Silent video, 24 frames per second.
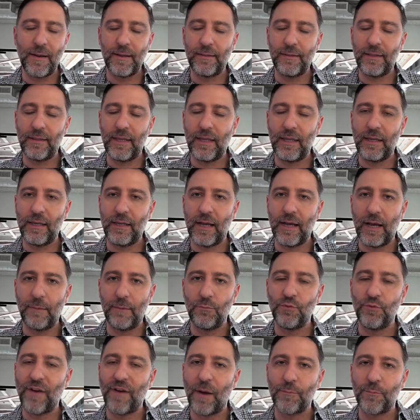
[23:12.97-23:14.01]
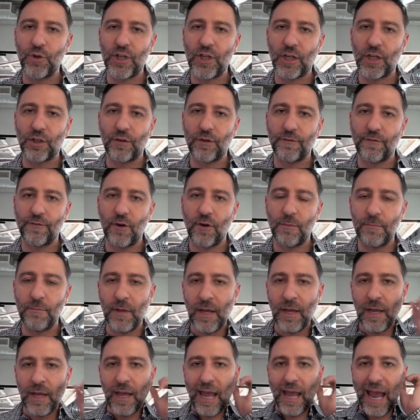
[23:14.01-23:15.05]
The move-out predictor from
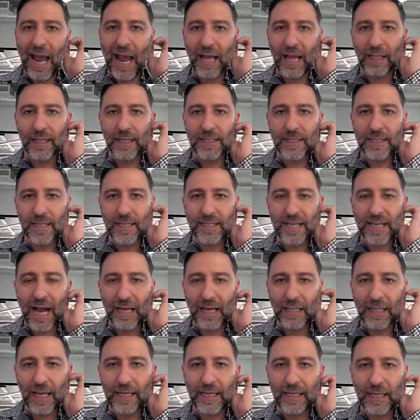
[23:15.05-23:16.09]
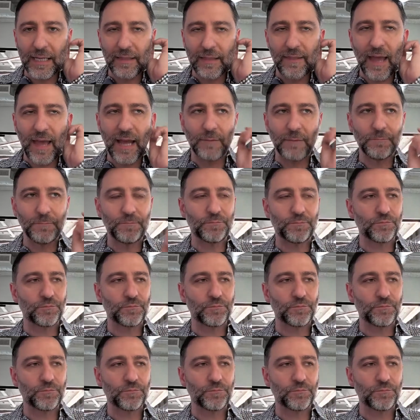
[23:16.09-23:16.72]
ALIS is highlighting that